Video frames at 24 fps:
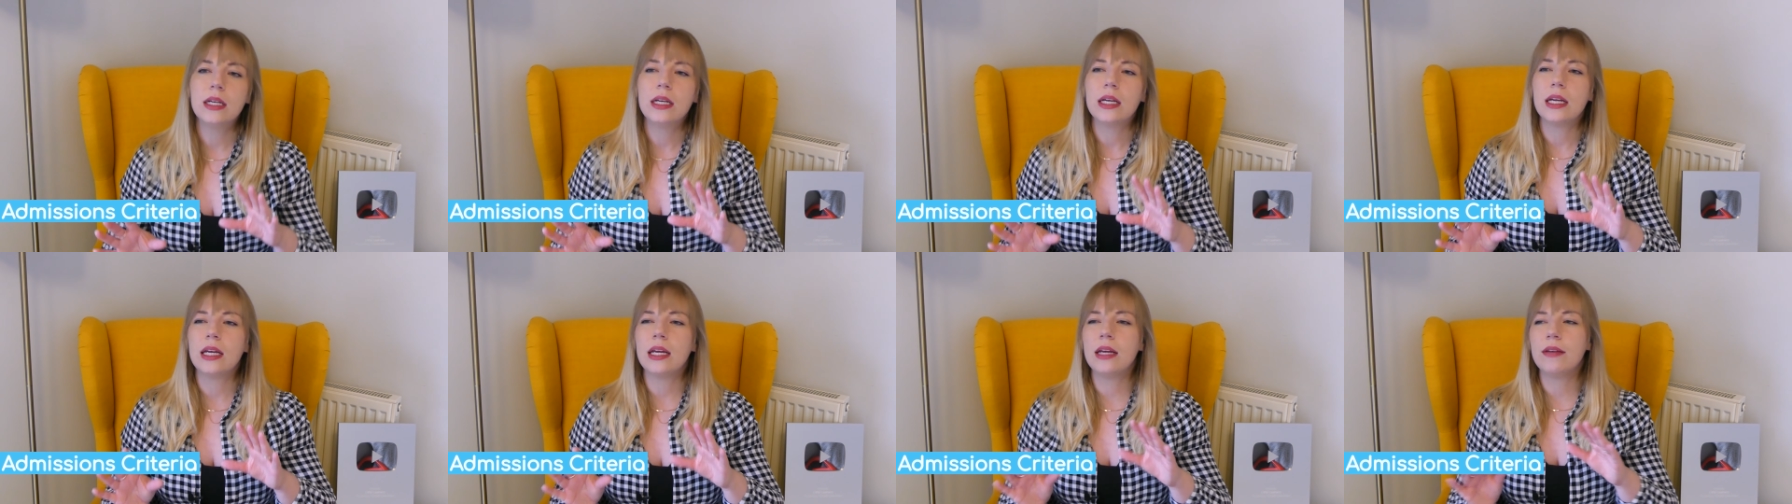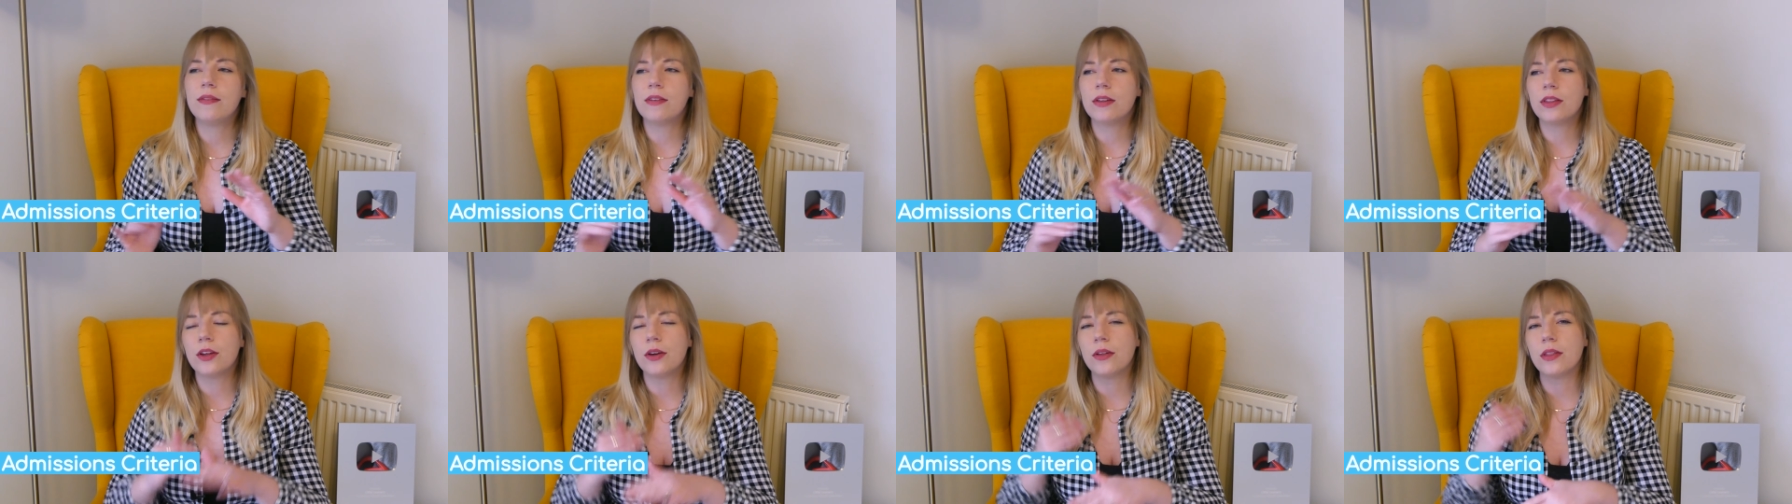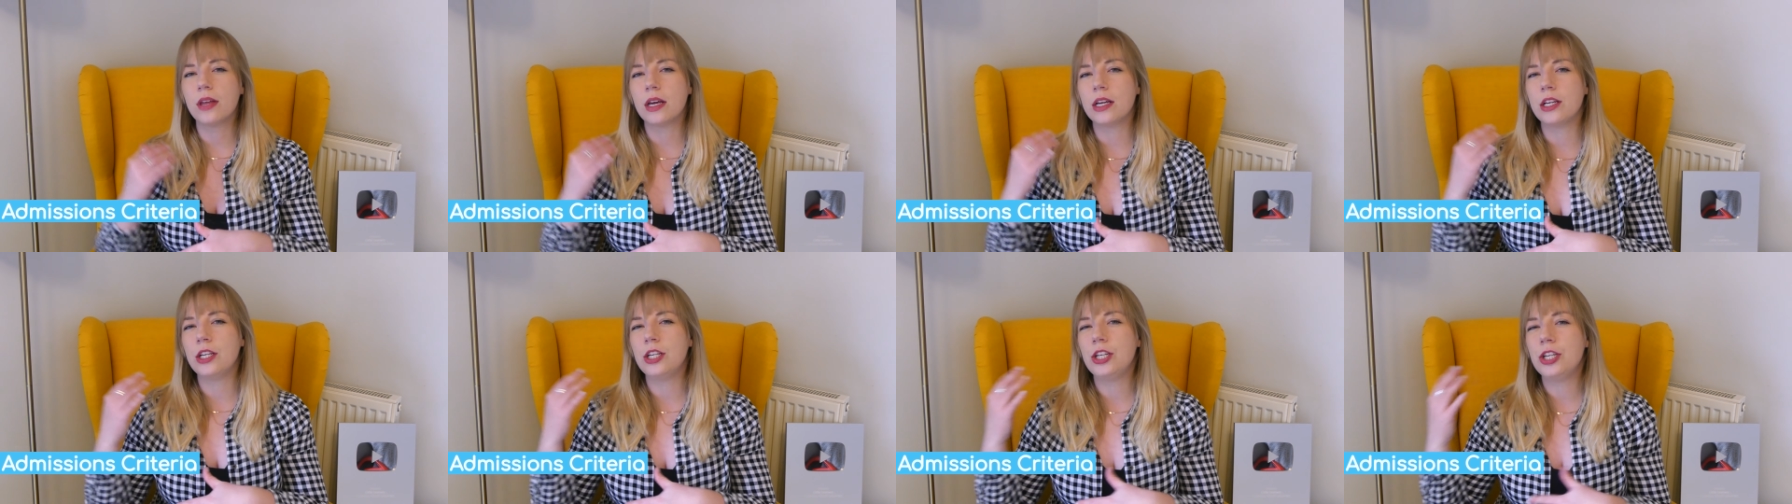even though
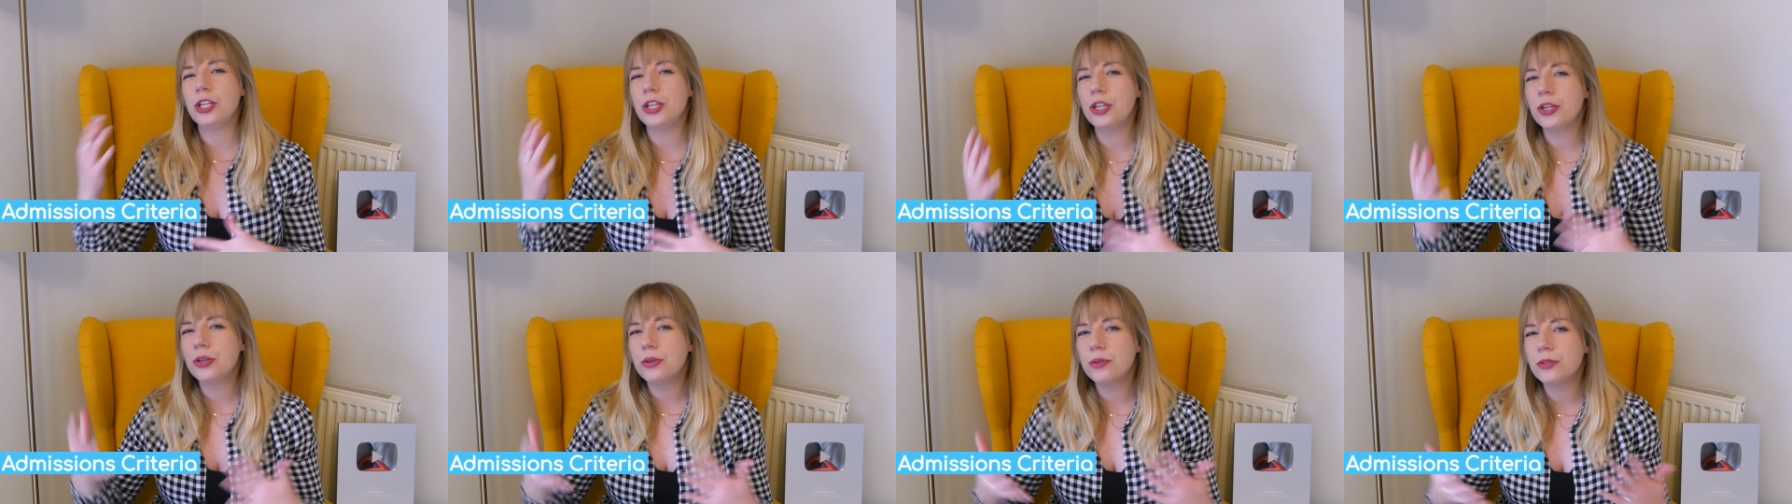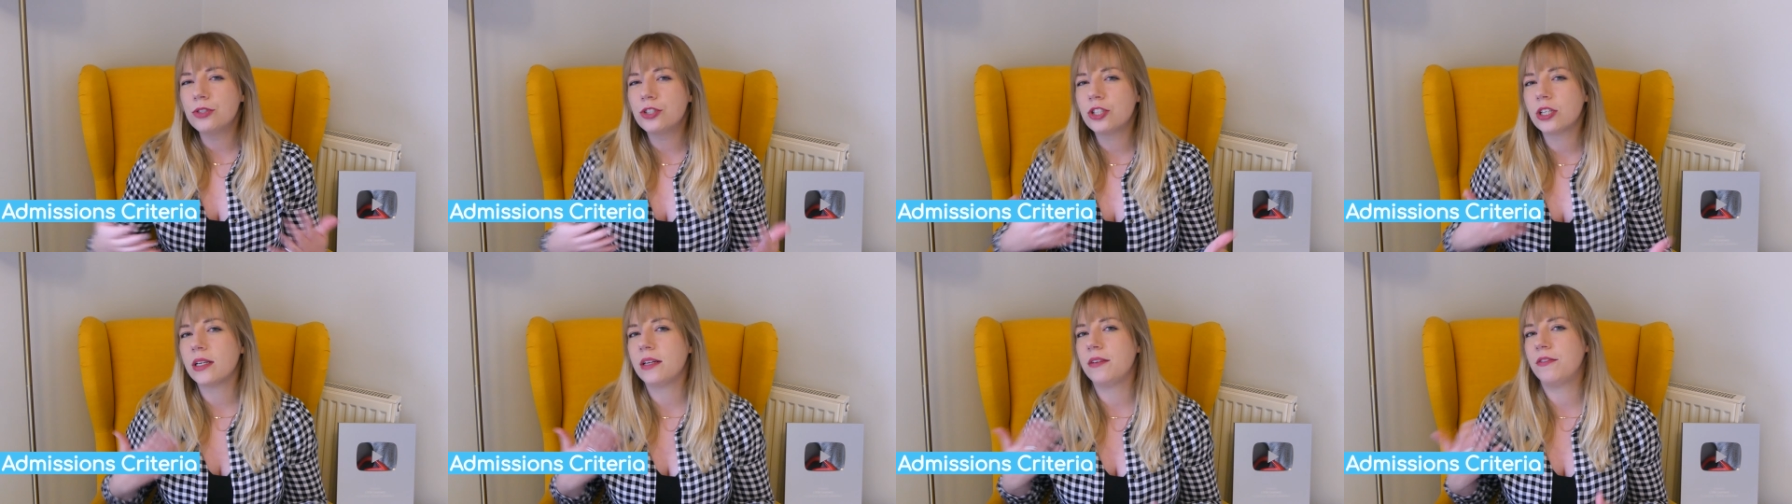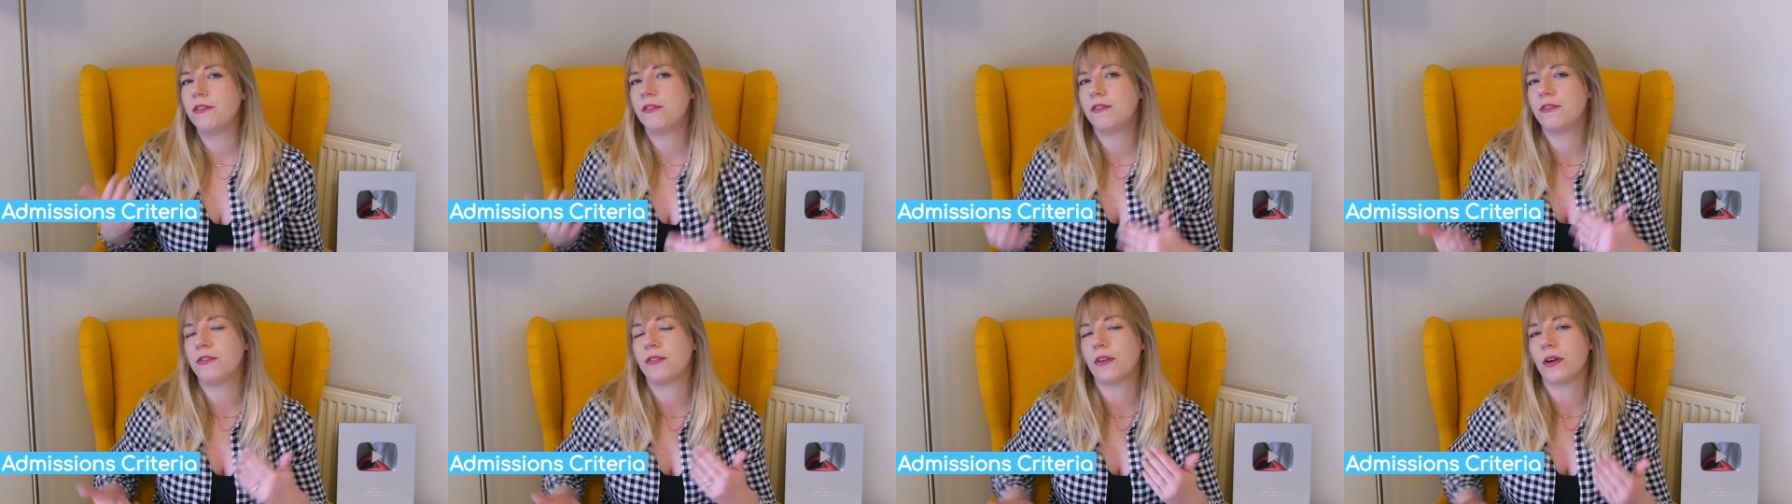they usually
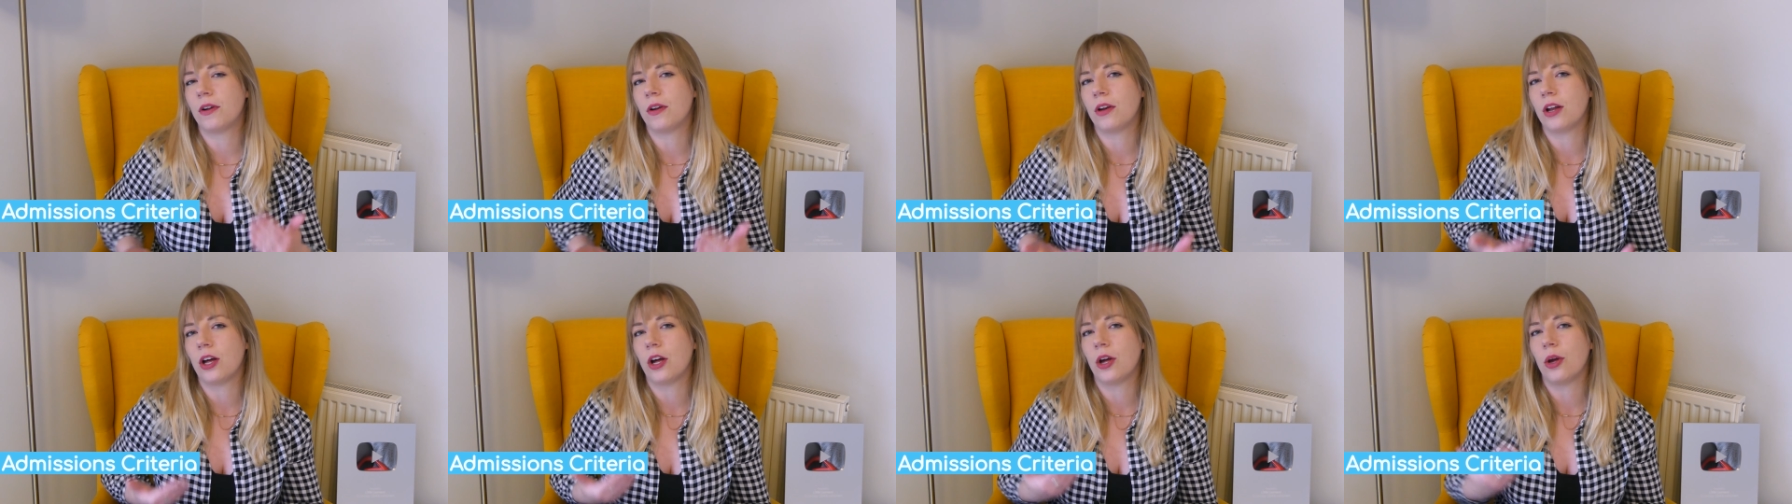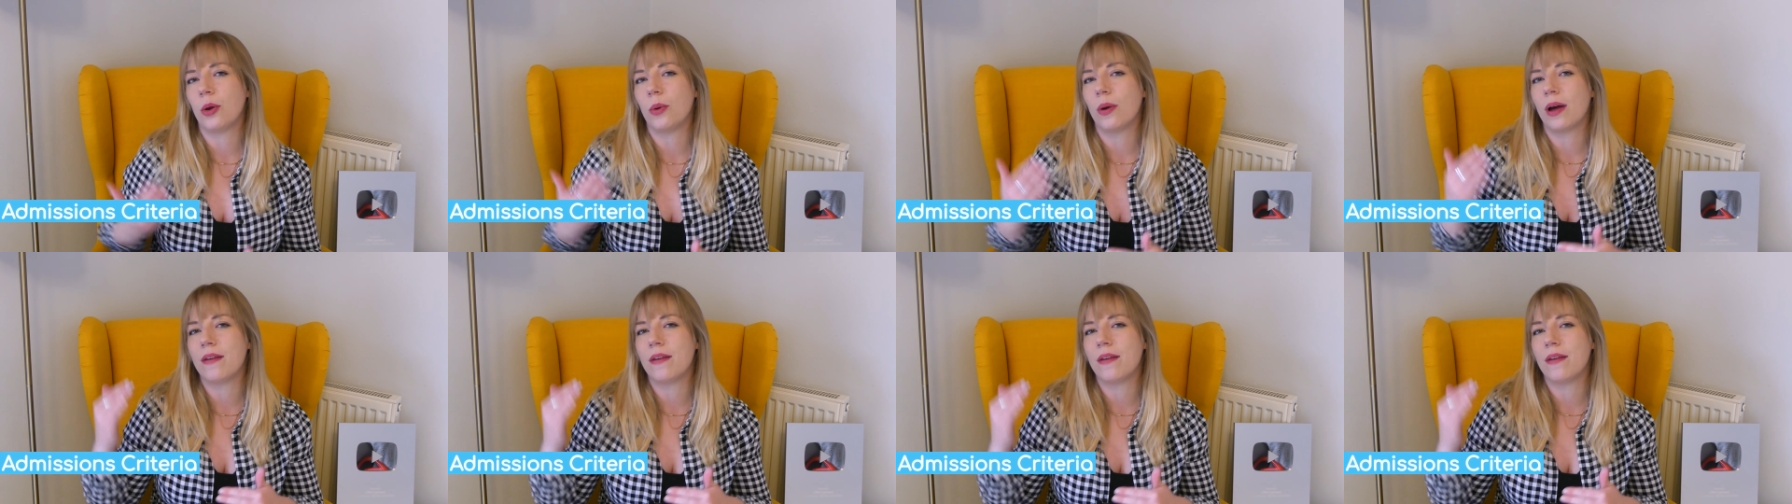follow